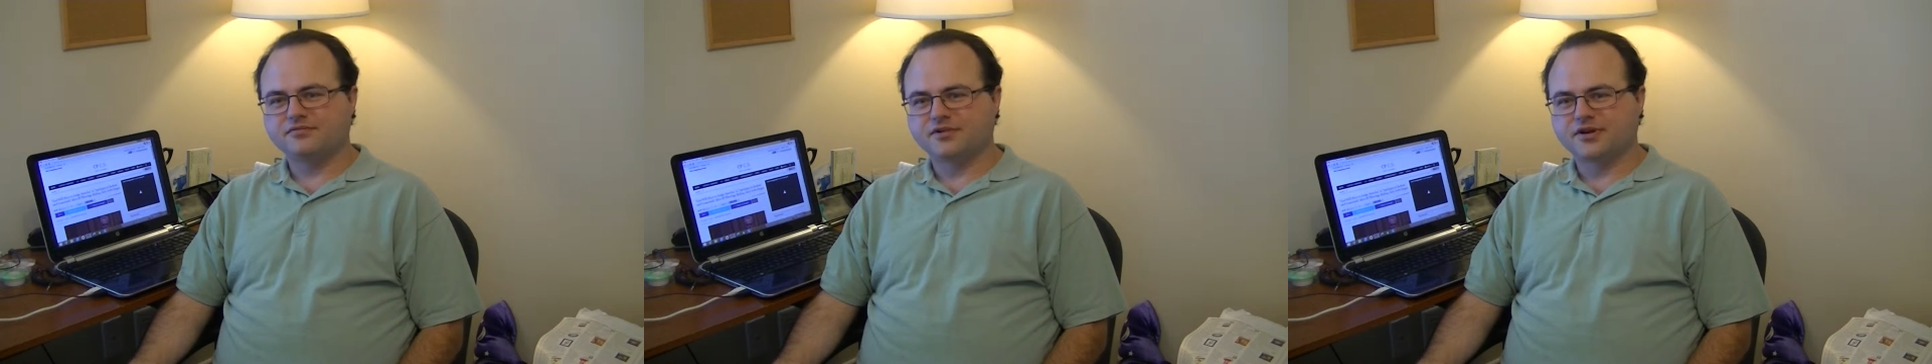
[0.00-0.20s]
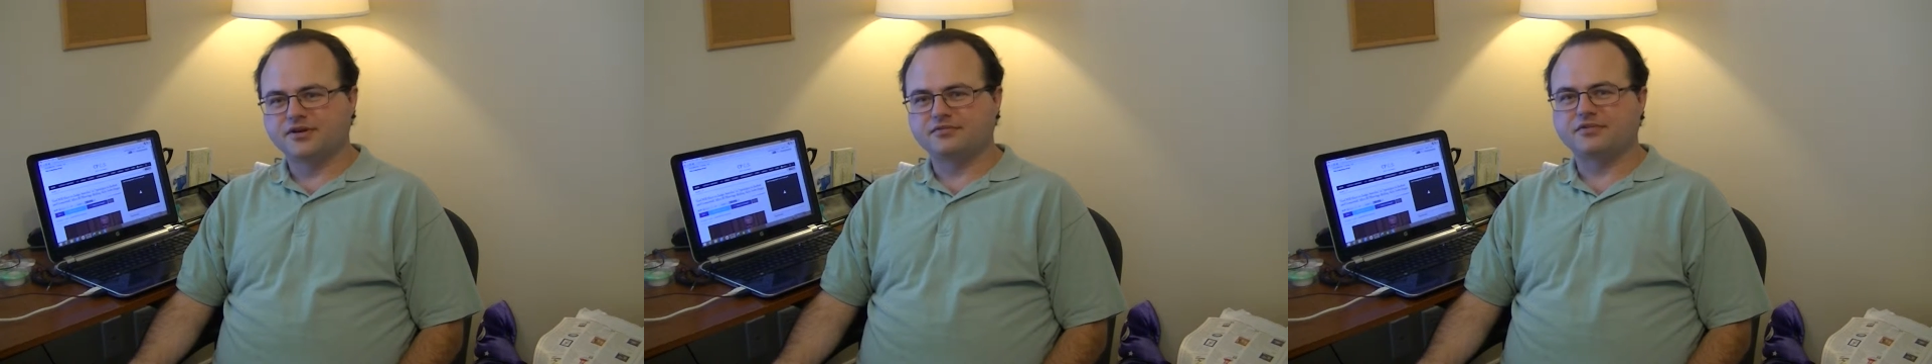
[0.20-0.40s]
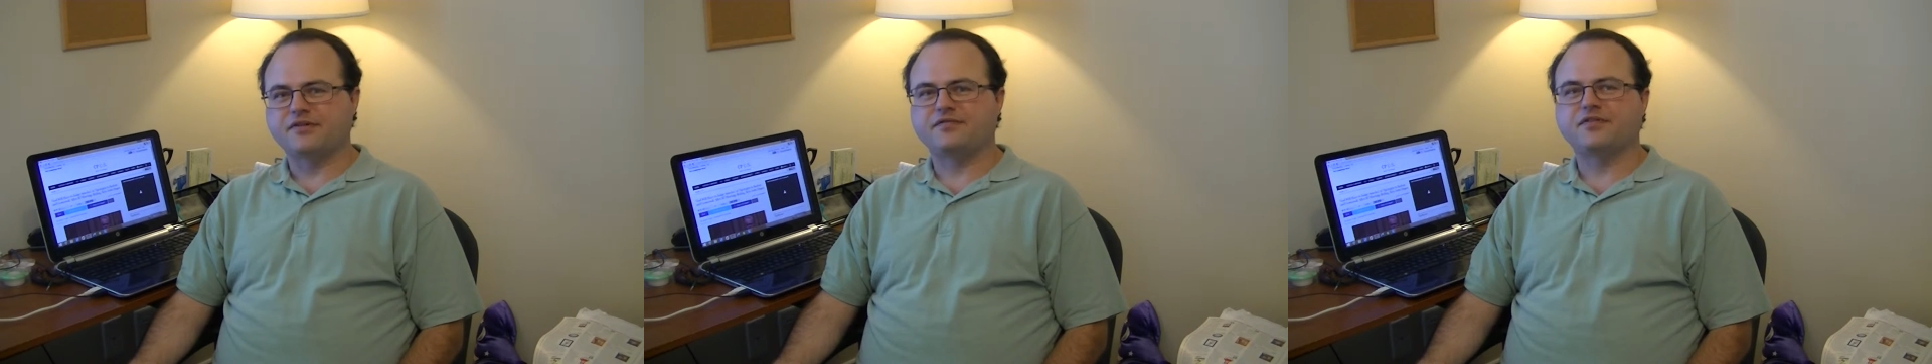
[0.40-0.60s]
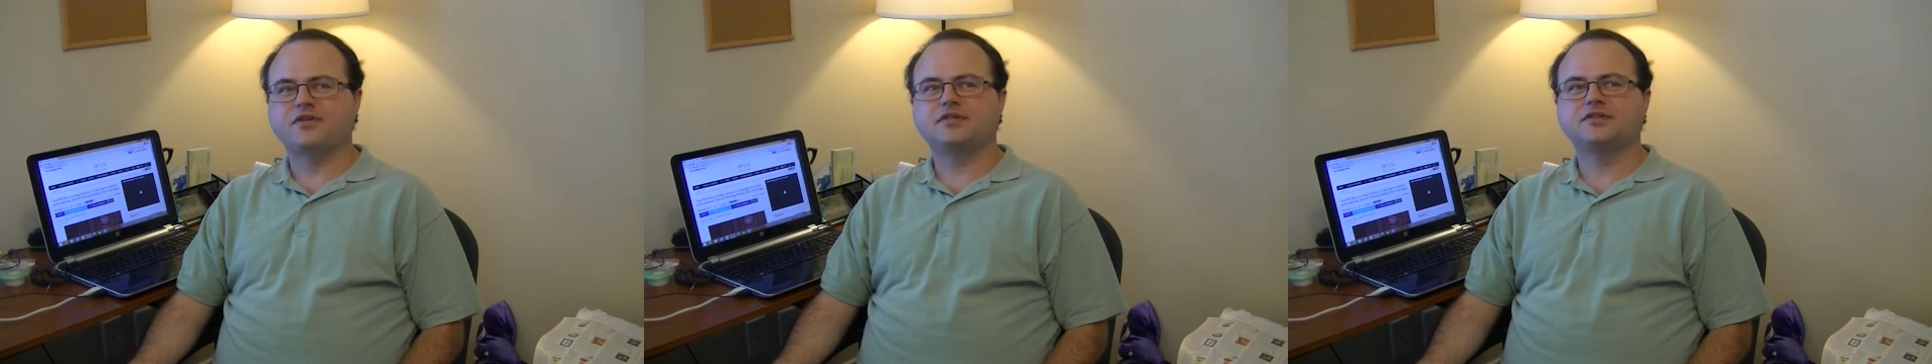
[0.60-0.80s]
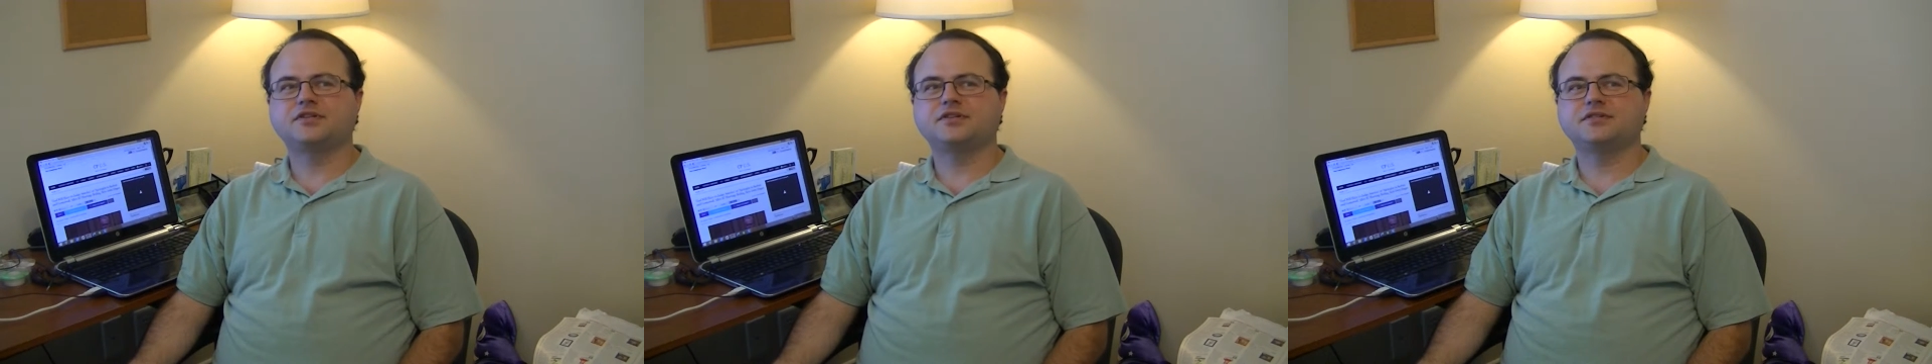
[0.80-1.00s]
we're going to
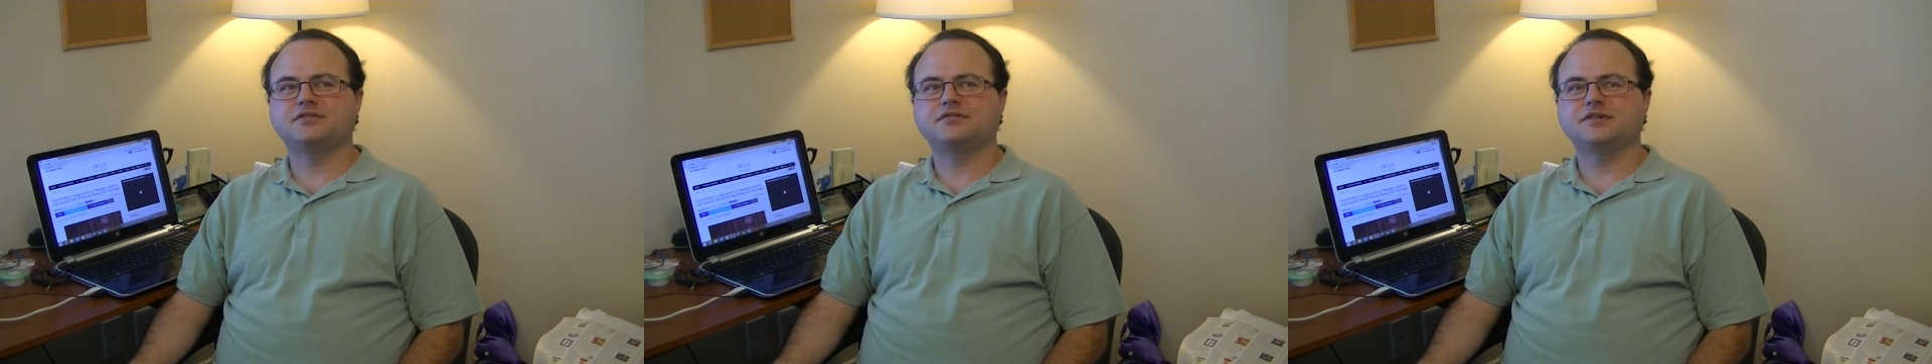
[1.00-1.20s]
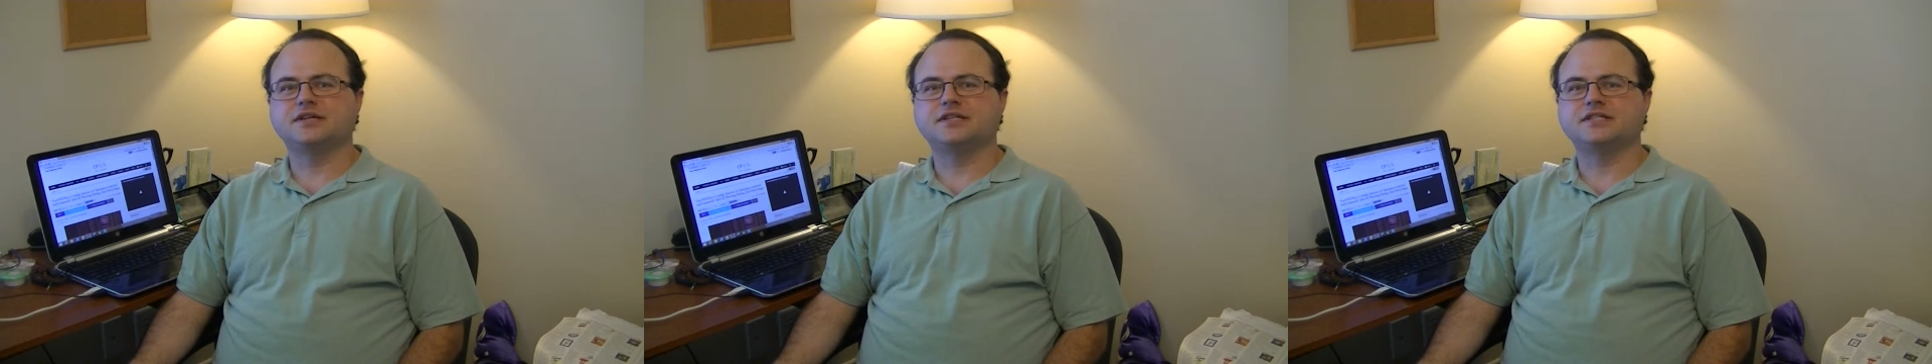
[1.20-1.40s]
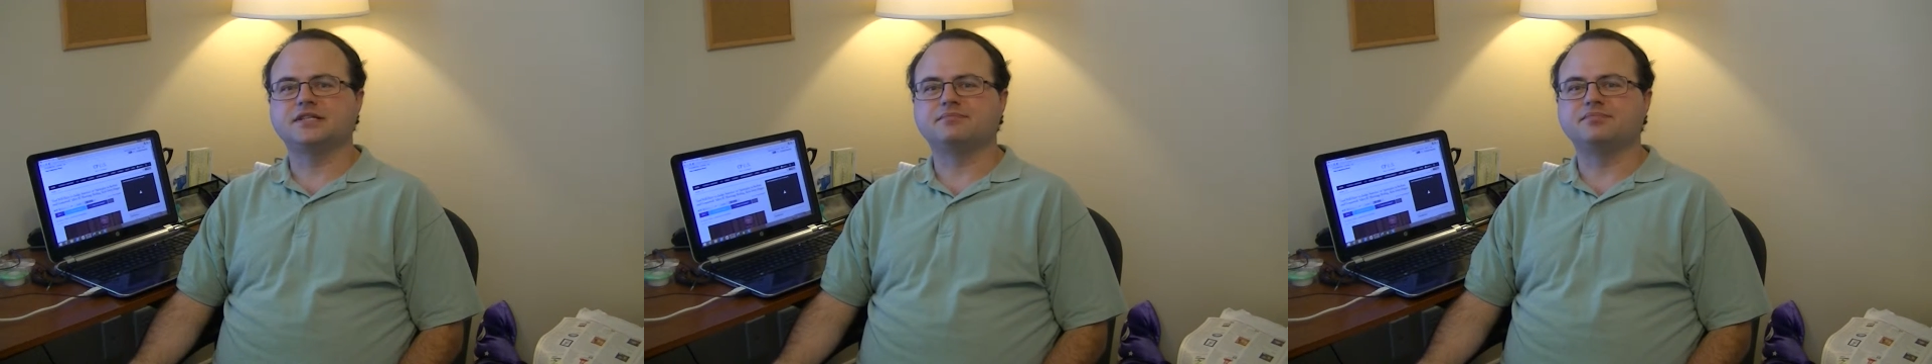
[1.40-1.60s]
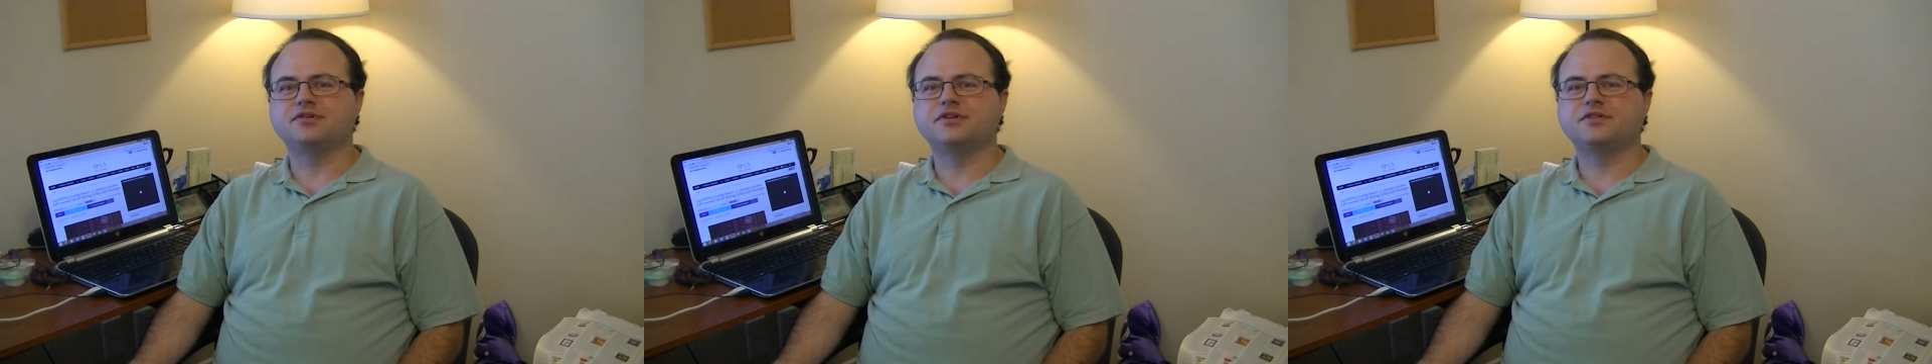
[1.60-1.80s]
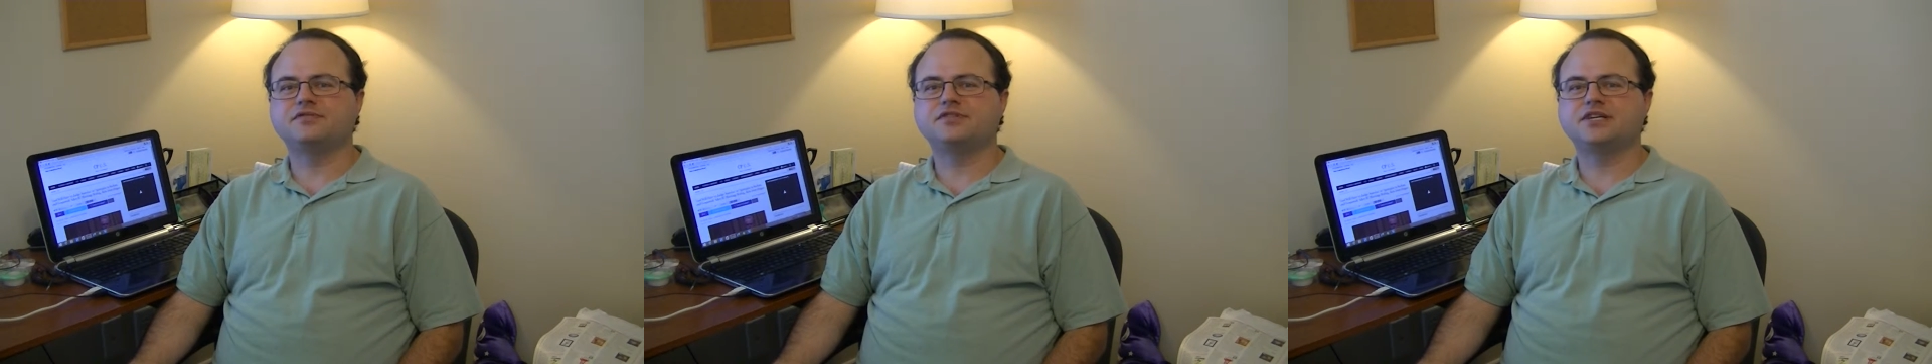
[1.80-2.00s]
refer to is the
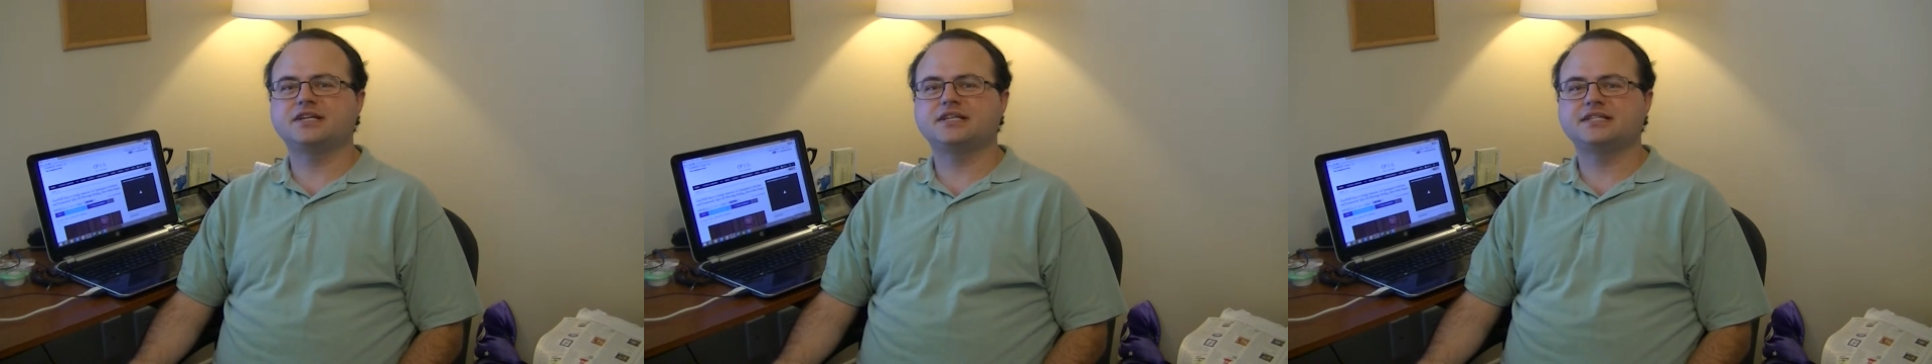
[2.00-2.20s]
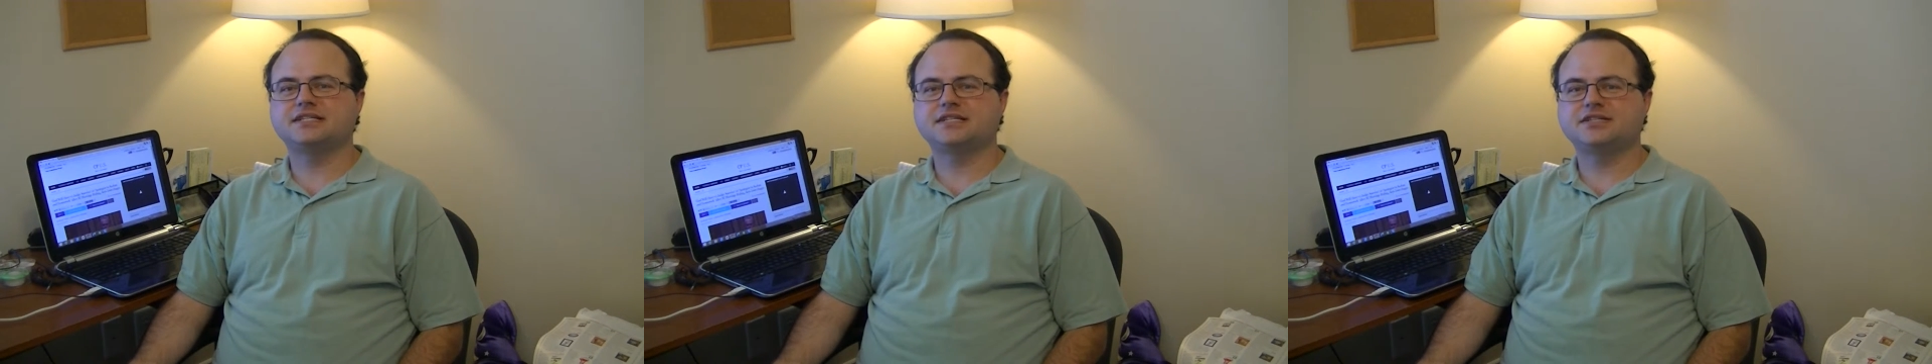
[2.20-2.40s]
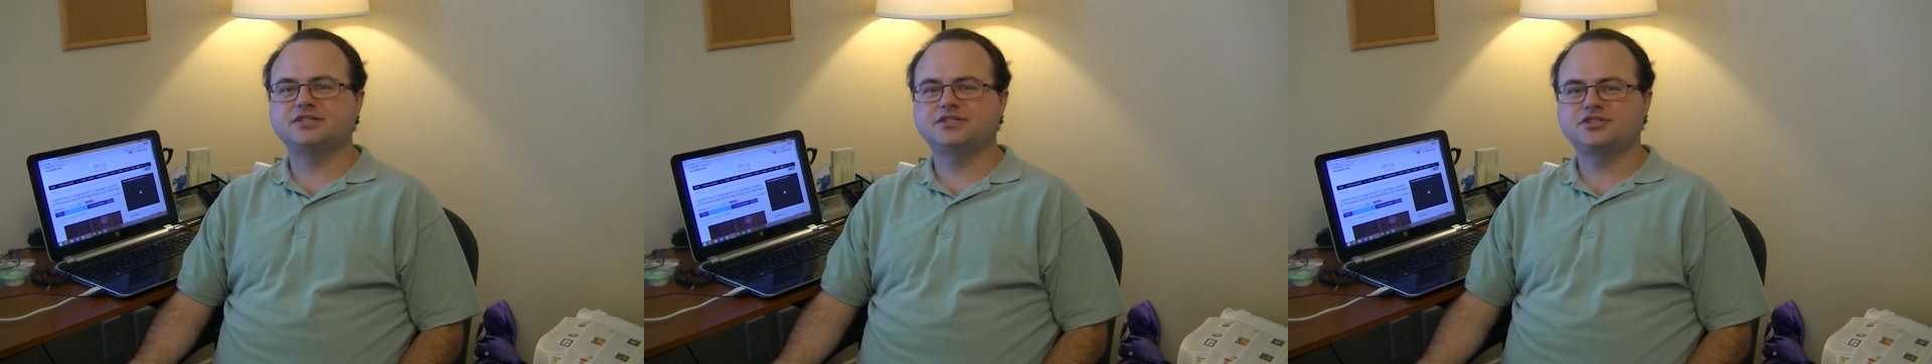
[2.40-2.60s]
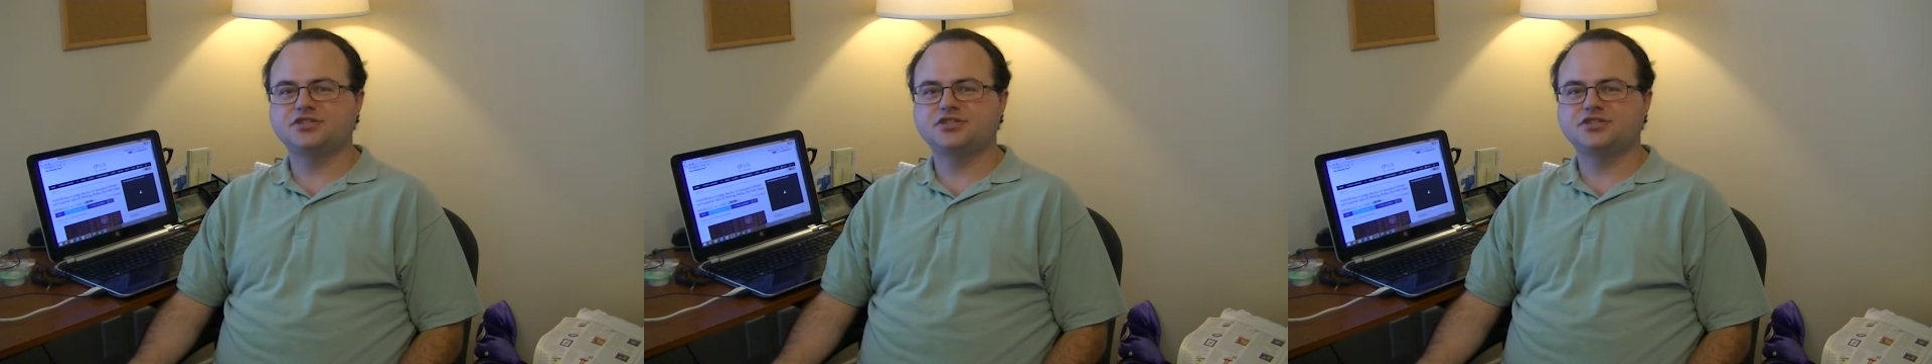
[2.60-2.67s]
Book of Genesis,